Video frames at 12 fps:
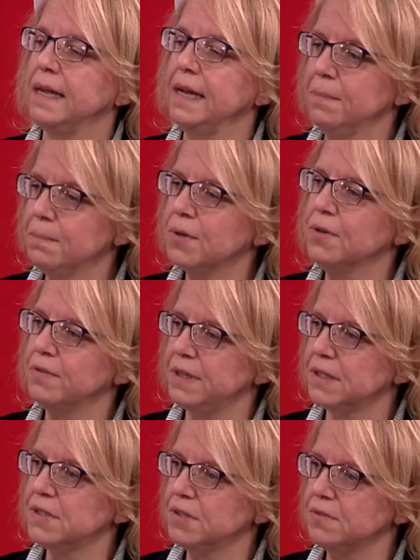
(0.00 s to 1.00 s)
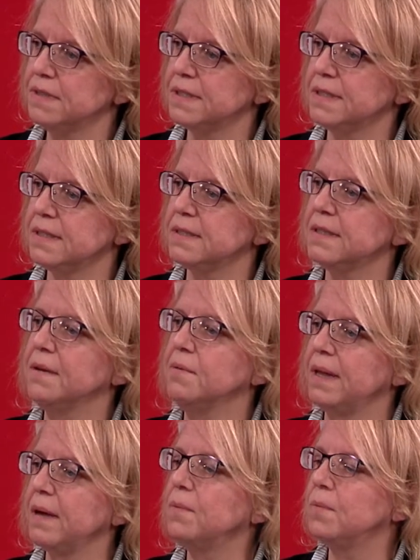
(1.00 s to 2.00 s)
impervious surfaces that,
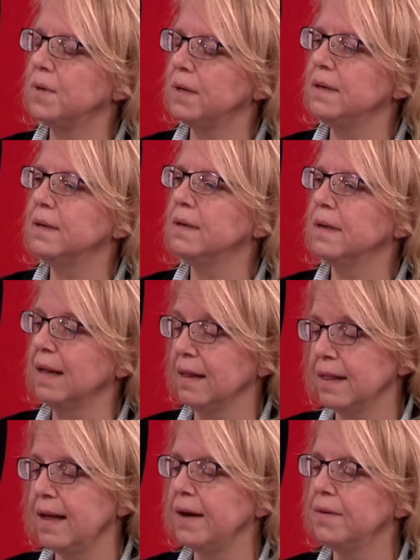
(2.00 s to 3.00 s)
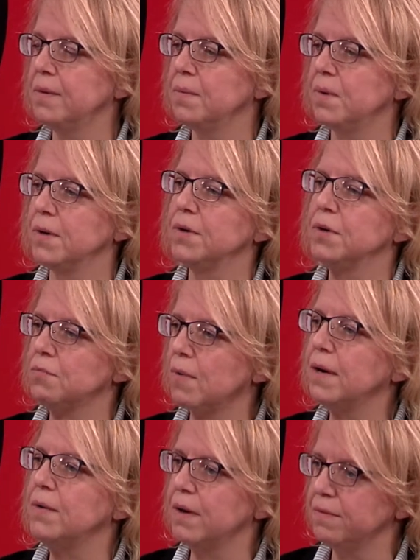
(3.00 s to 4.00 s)
that would allow the water to
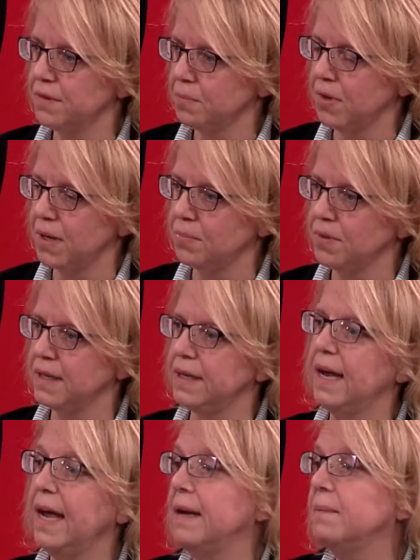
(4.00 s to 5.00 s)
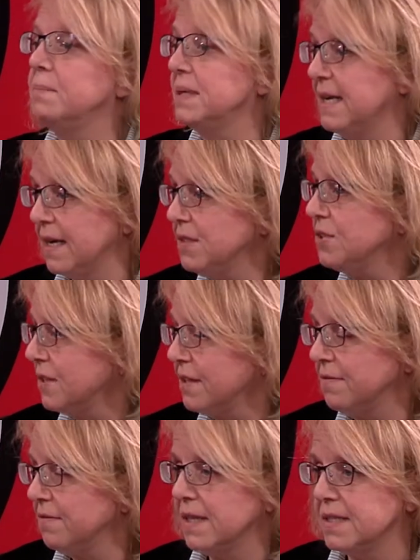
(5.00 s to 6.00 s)
run off the property and potentially
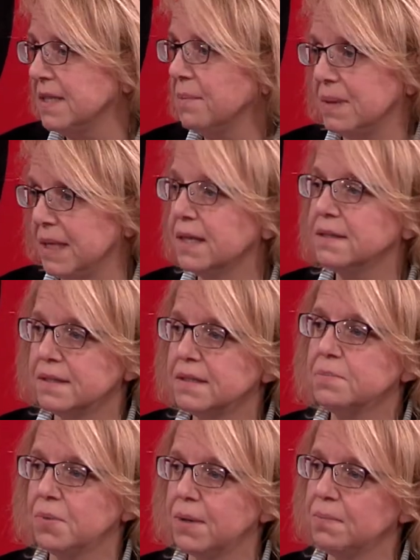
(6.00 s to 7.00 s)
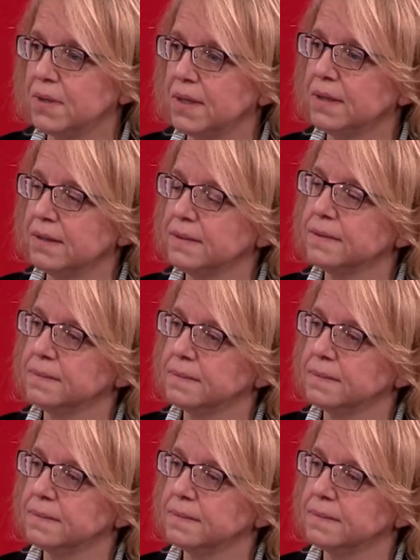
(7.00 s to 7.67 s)
flood somebody else's property. So